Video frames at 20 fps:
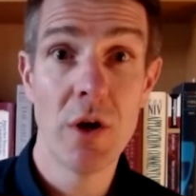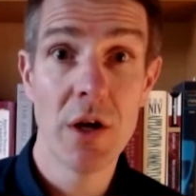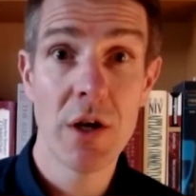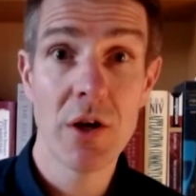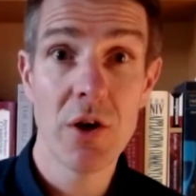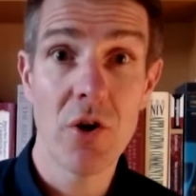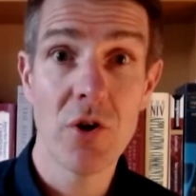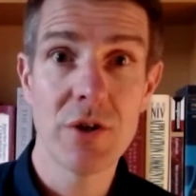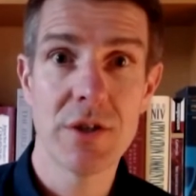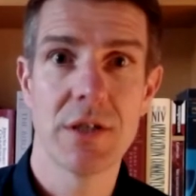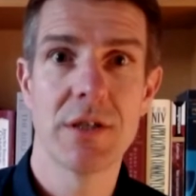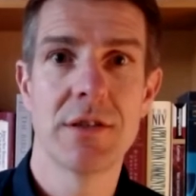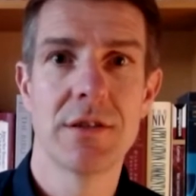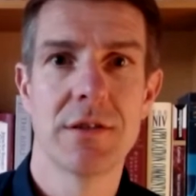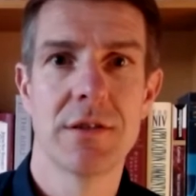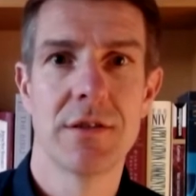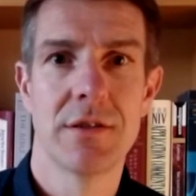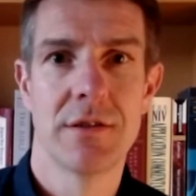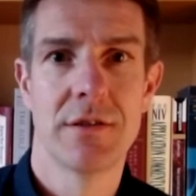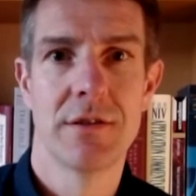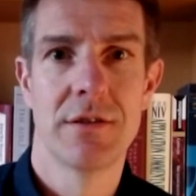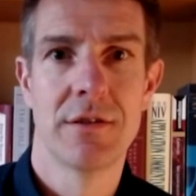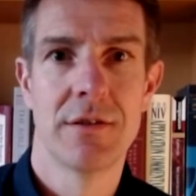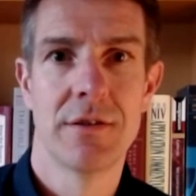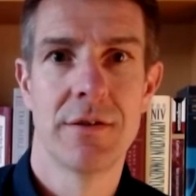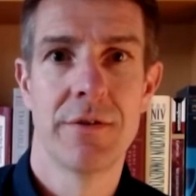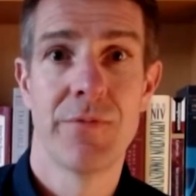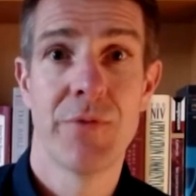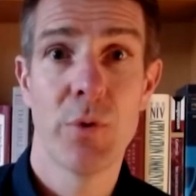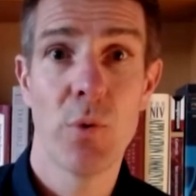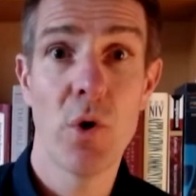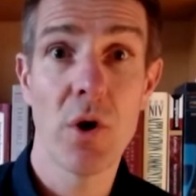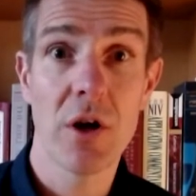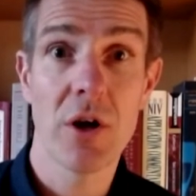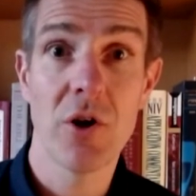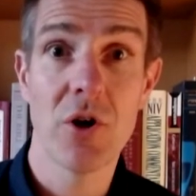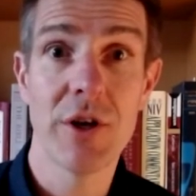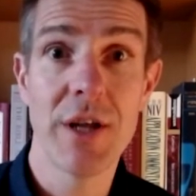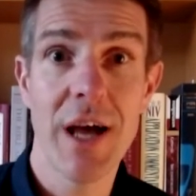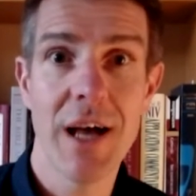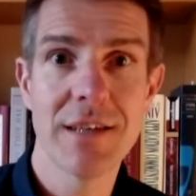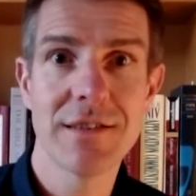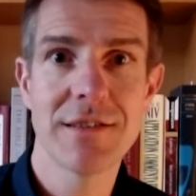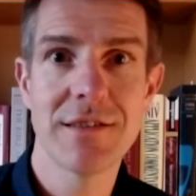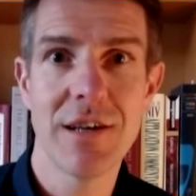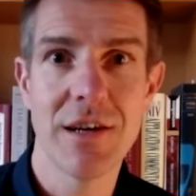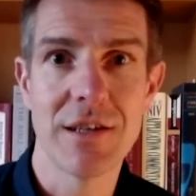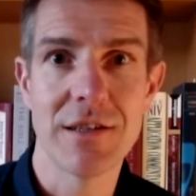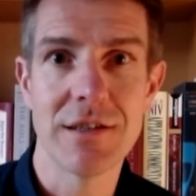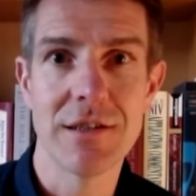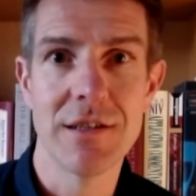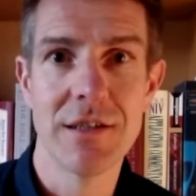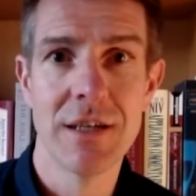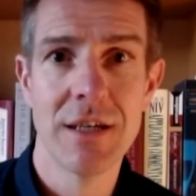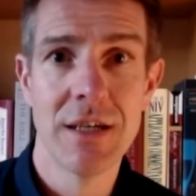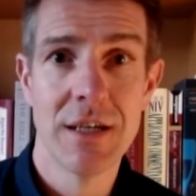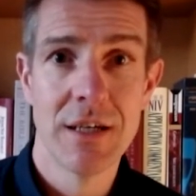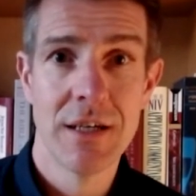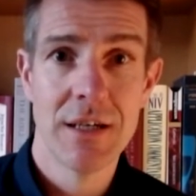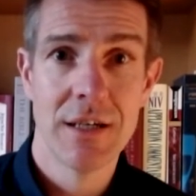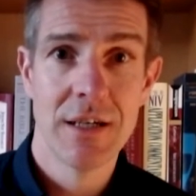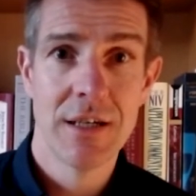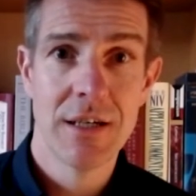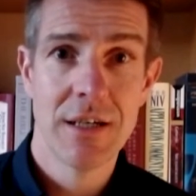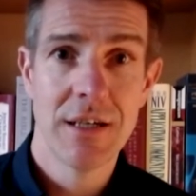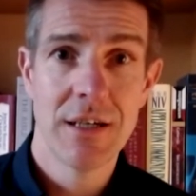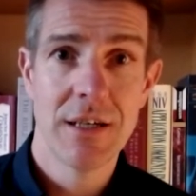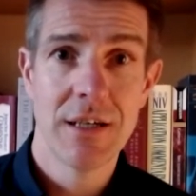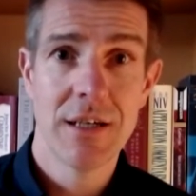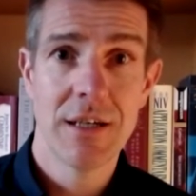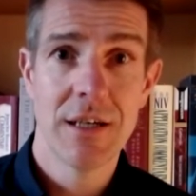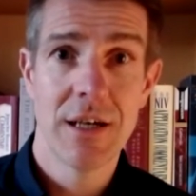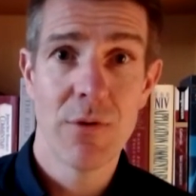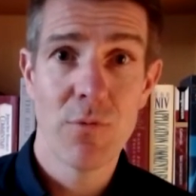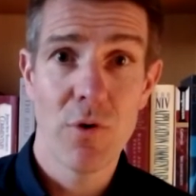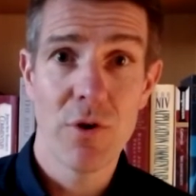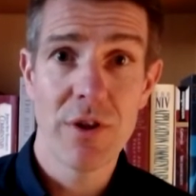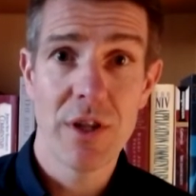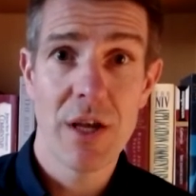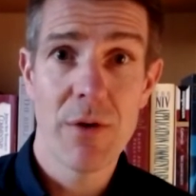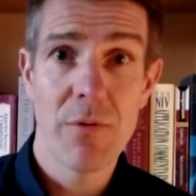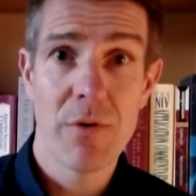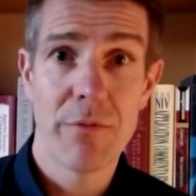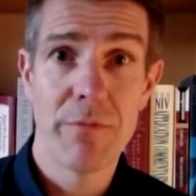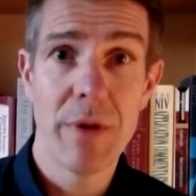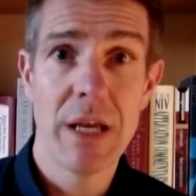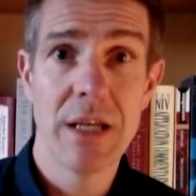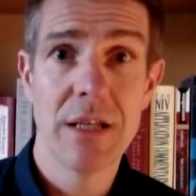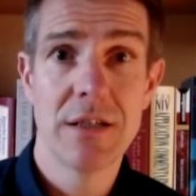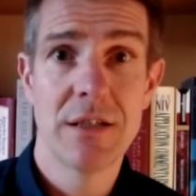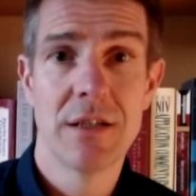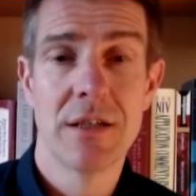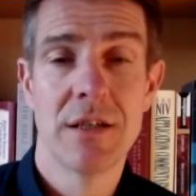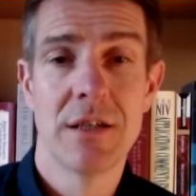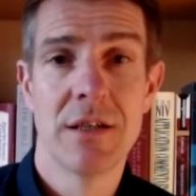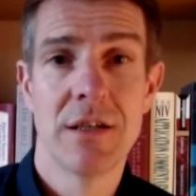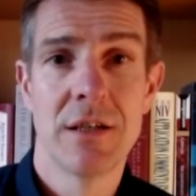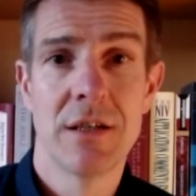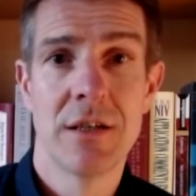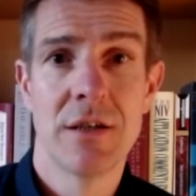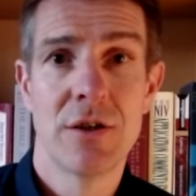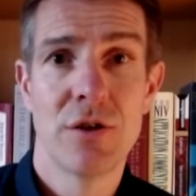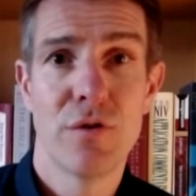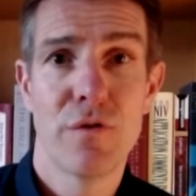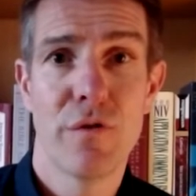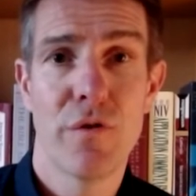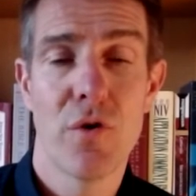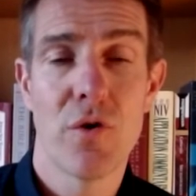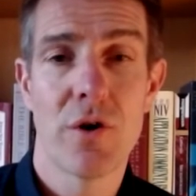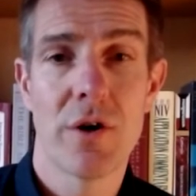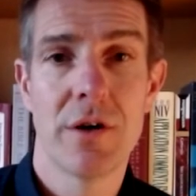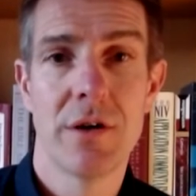God is, what God has done, and what they were made for.